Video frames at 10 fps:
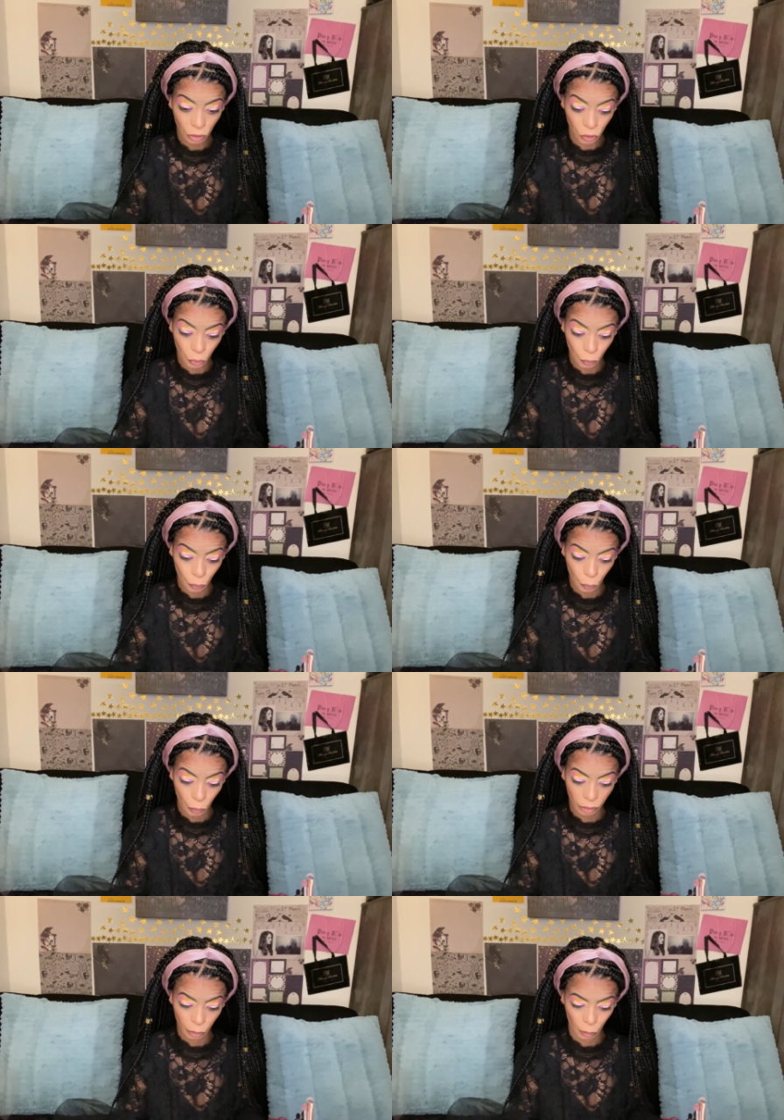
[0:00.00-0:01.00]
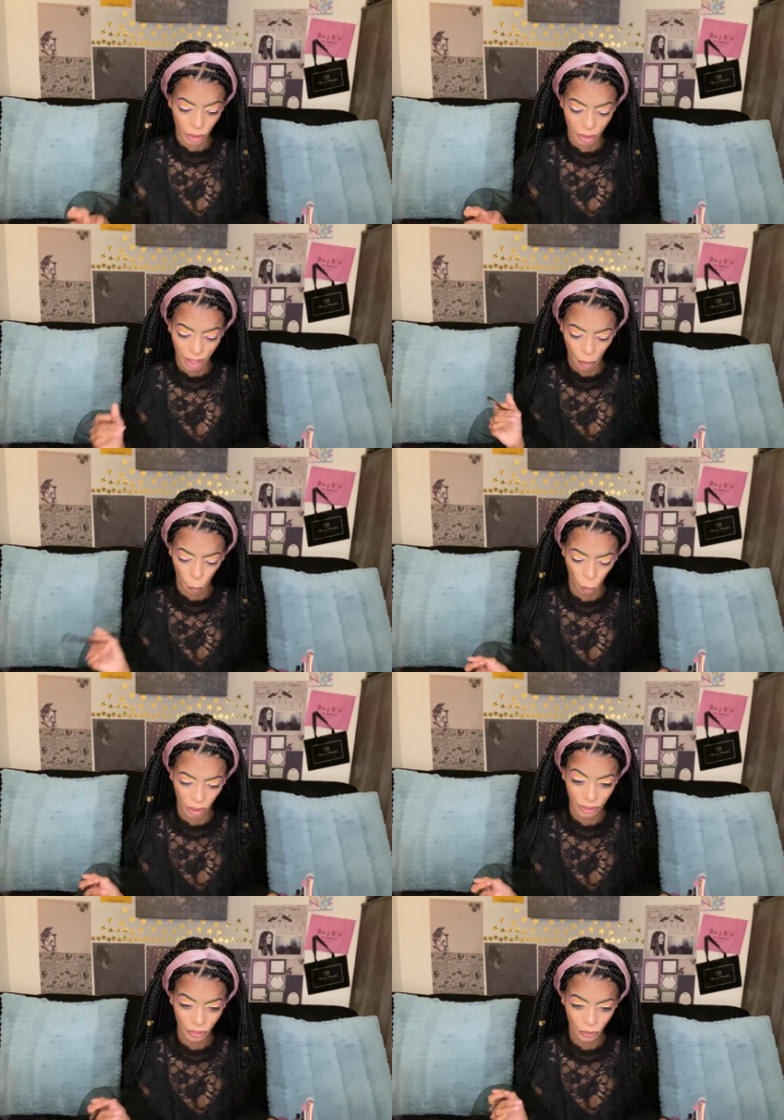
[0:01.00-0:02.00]
do what I want
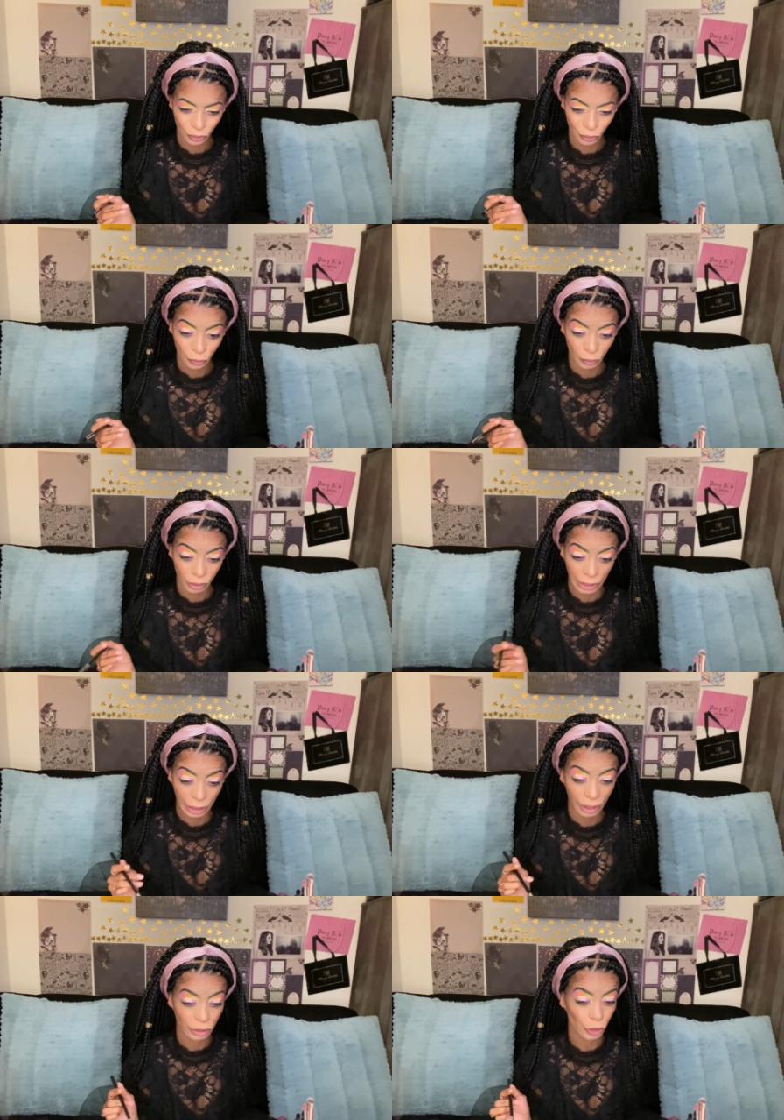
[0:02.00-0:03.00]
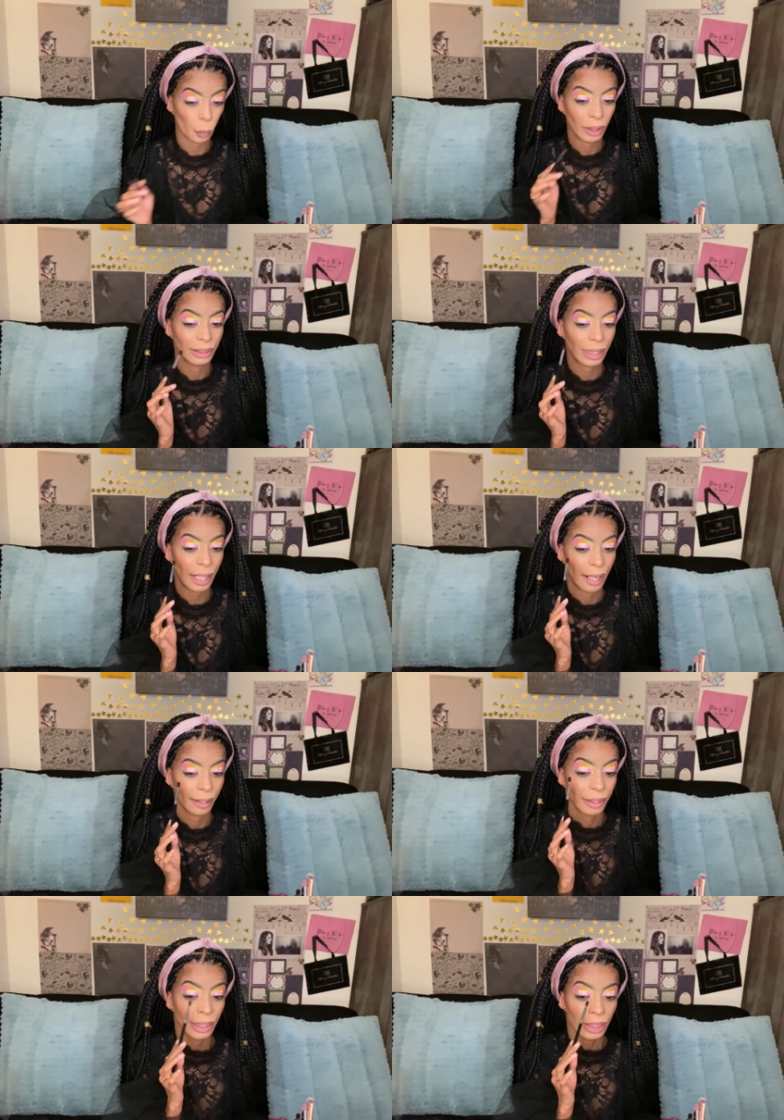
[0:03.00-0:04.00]
it to do. Like, I just wanted to add,
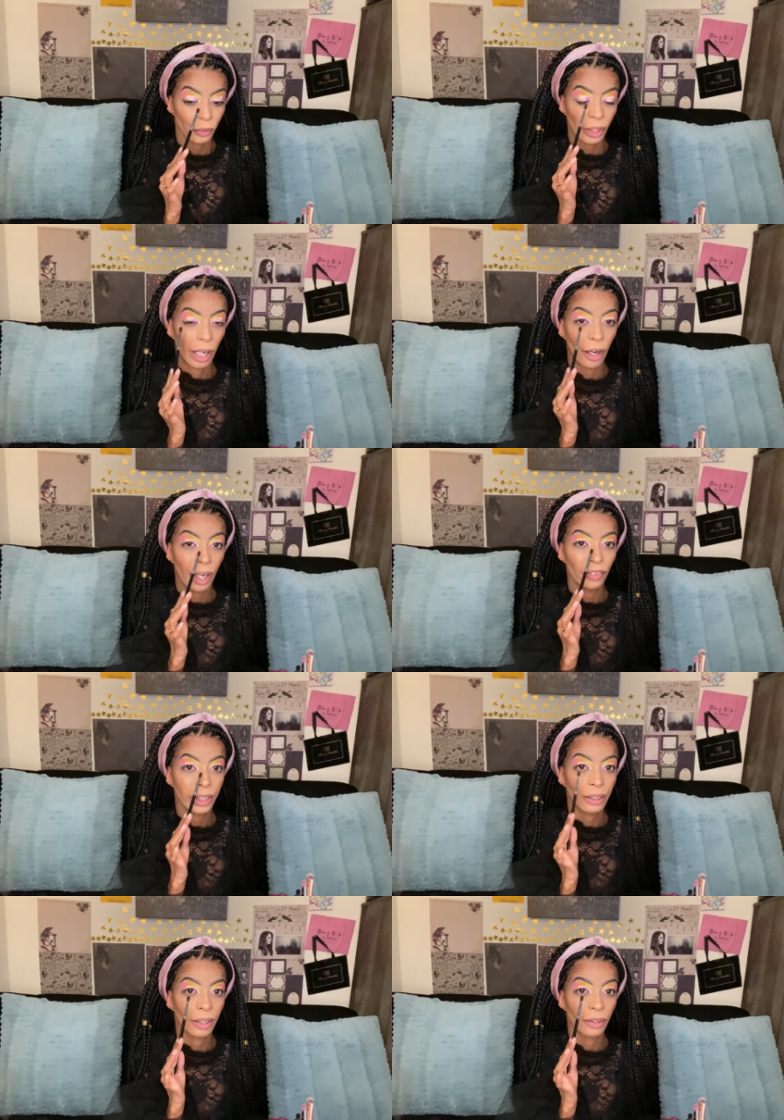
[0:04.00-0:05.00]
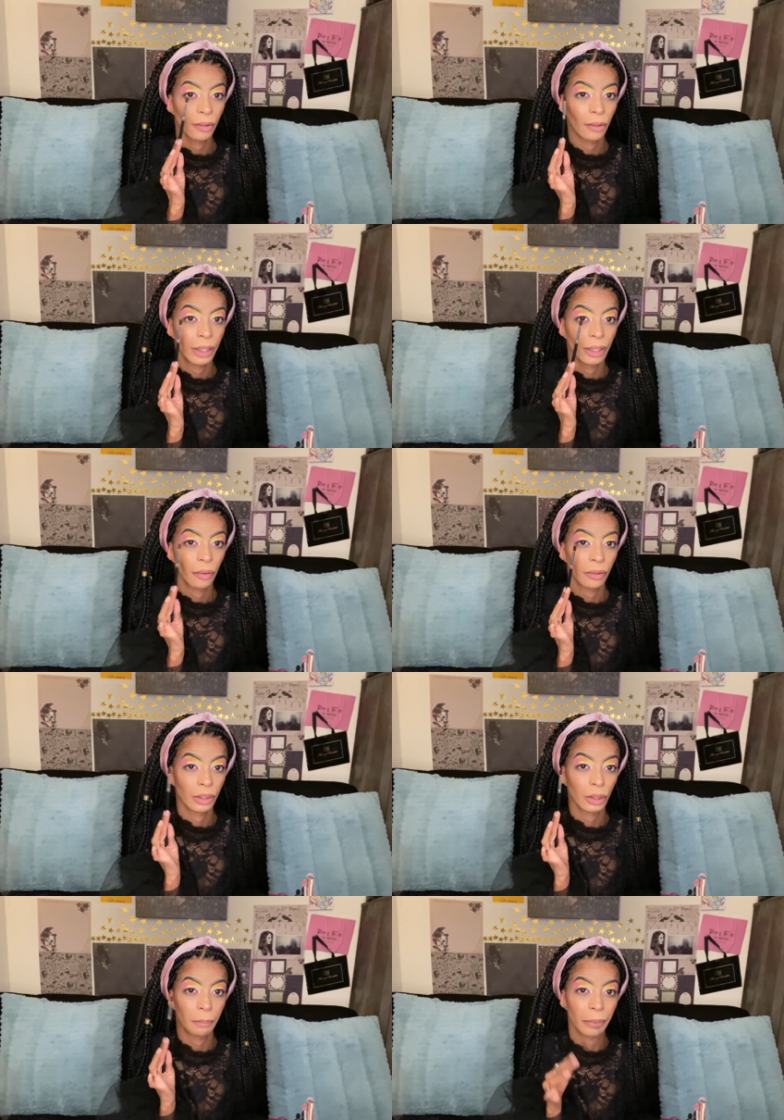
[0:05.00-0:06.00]
because right now I have like yellow and
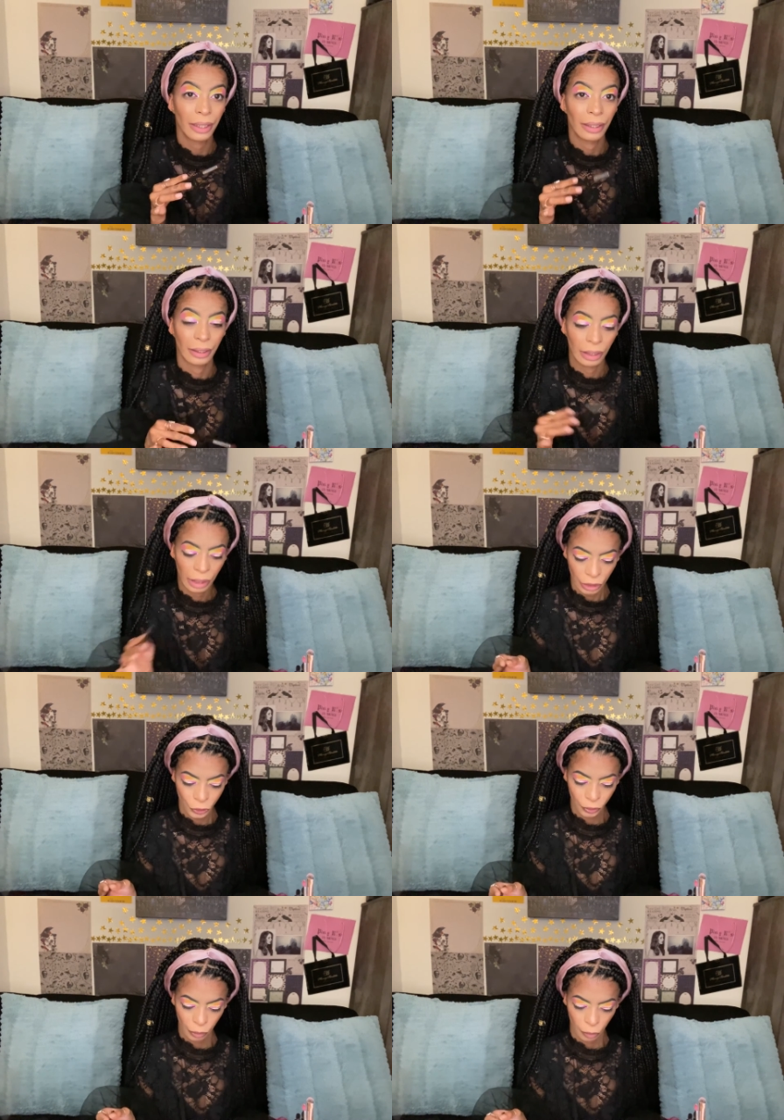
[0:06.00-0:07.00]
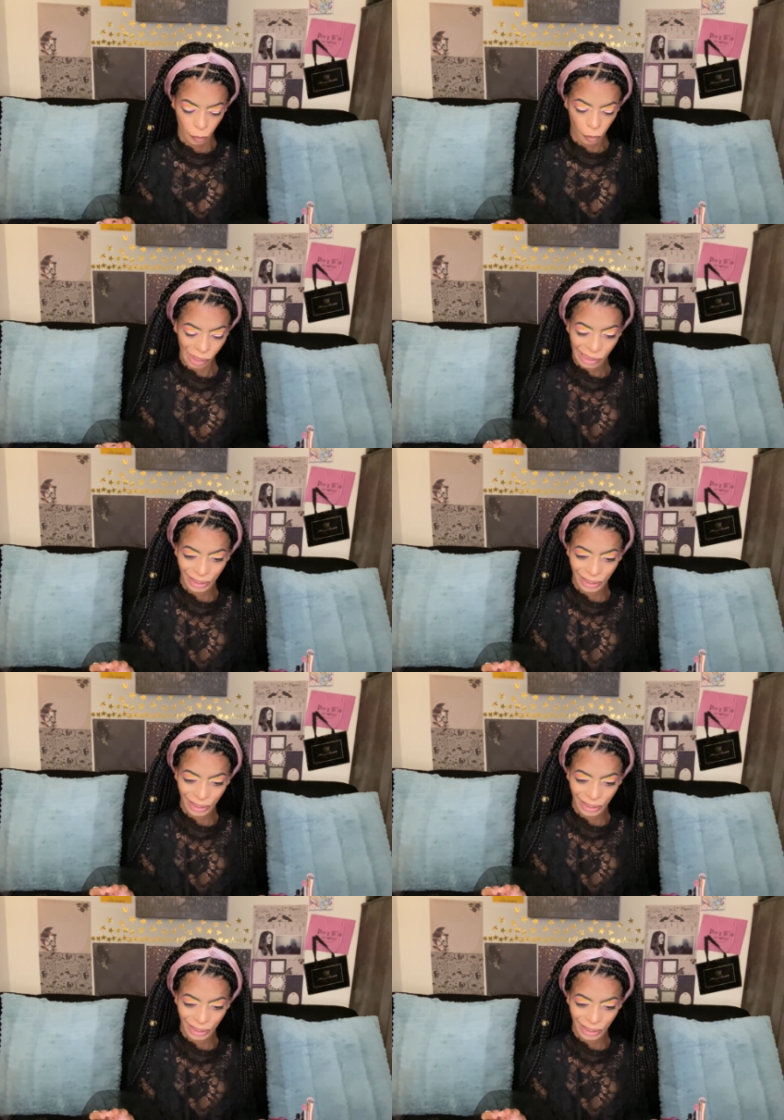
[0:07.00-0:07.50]
orange and pink, so